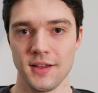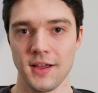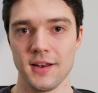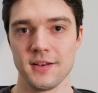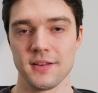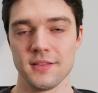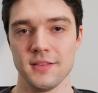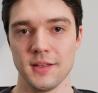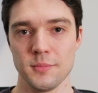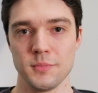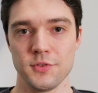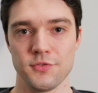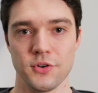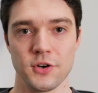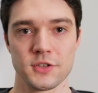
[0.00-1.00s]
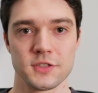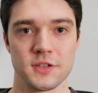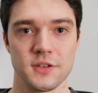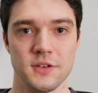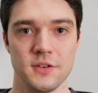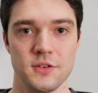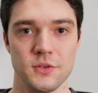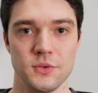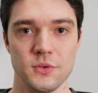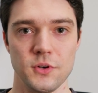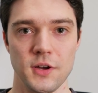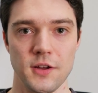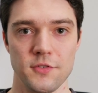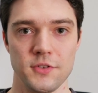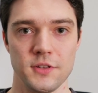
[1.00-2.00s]
and then be forced
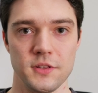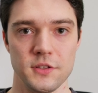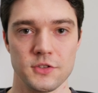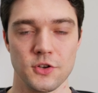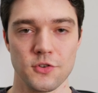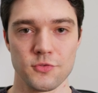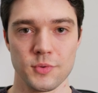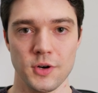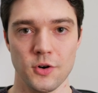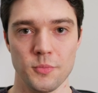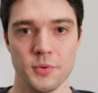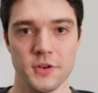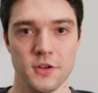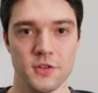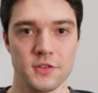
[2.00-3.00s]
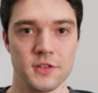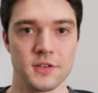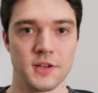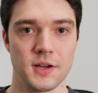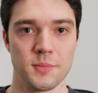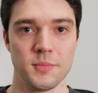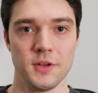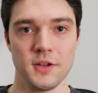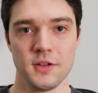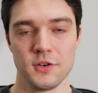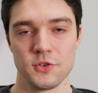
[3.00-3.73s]
into having the software open all the time